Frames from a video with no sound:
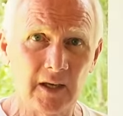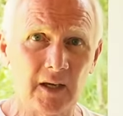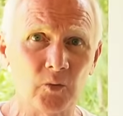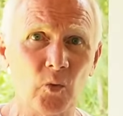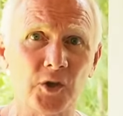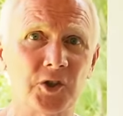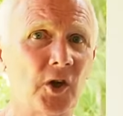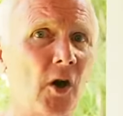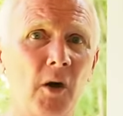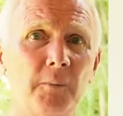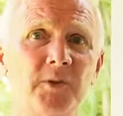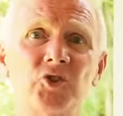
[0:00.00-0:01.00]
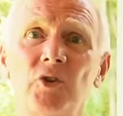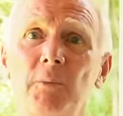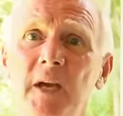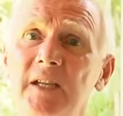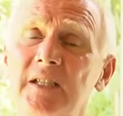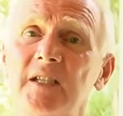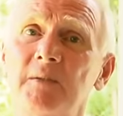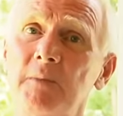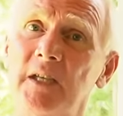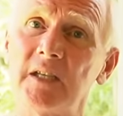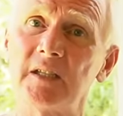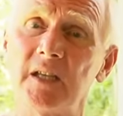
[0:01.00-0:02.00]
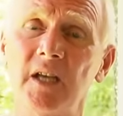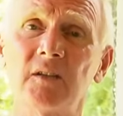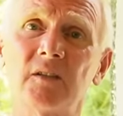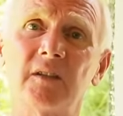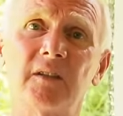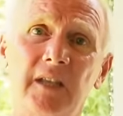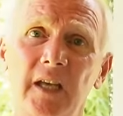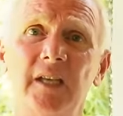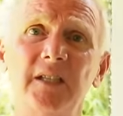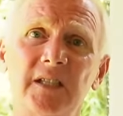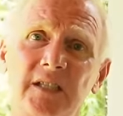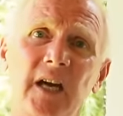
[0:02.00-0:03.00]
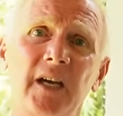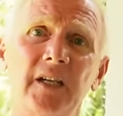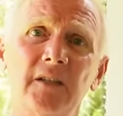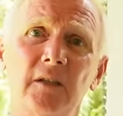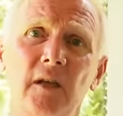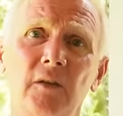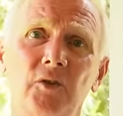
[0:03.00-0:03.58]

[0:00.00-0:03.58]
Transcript: and what an arbitrary basis means that they decide